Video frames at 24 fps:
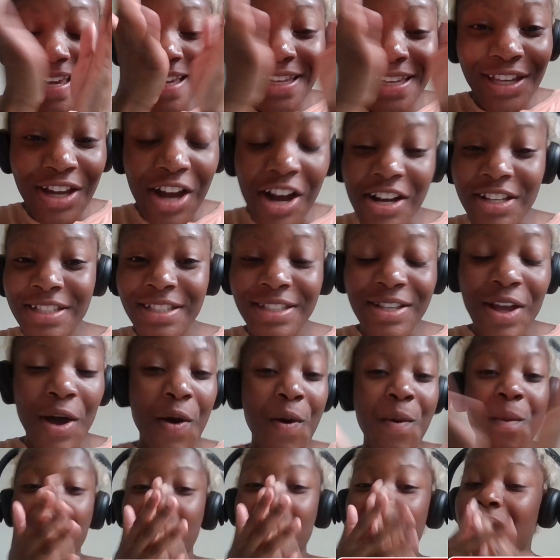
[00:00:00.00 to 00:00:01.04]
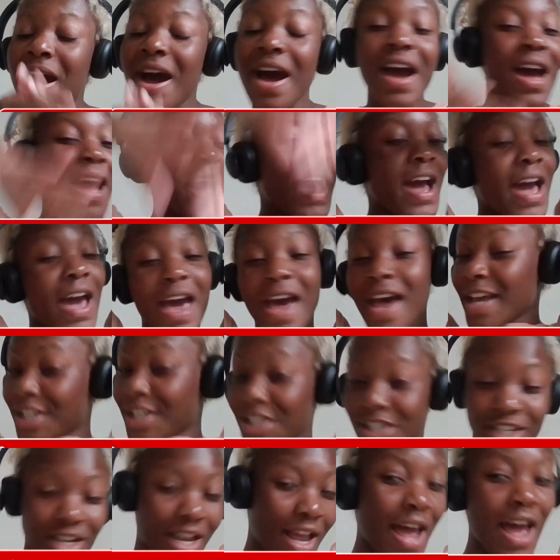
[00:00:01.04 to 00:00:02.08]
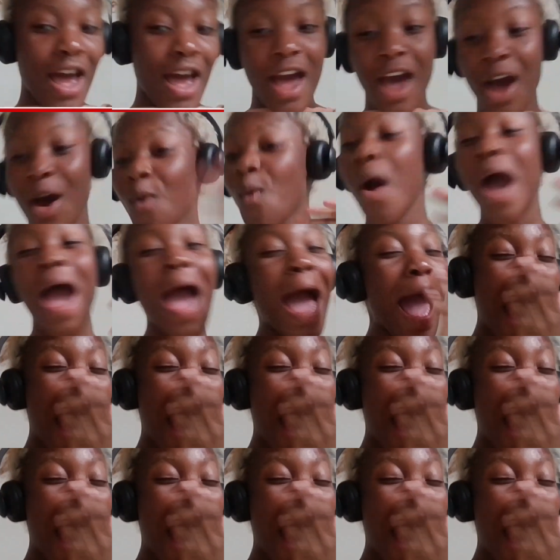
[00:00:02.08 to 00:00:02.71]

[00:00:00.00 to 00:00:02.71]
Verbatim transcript: Thank y'all so much. Uh,